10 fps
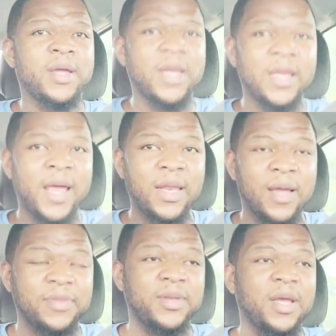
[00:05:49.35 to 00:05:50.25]
It, it ain't
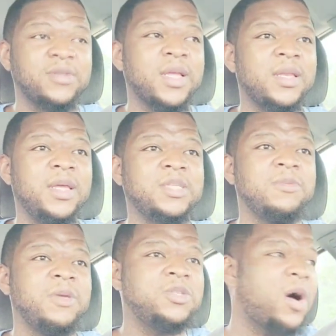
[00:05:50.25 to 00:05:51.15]
nothing else that needs
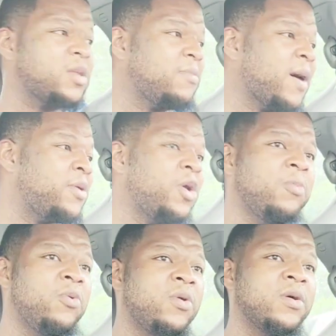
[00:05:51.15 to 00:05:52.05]
to be talked about
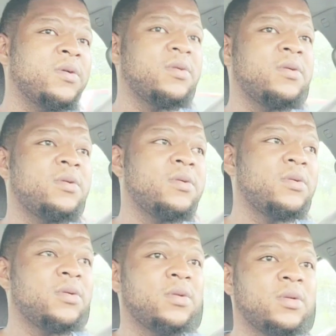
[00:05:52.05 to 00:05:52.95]
no more.
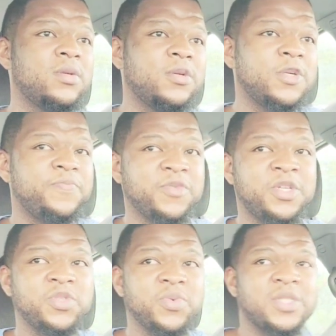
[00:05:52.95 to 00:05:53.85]

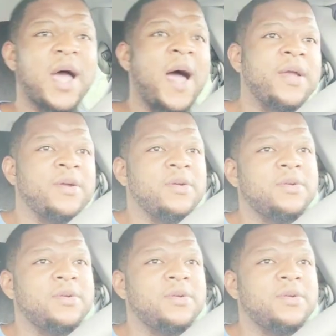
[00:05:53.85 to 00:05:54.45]
Just retire.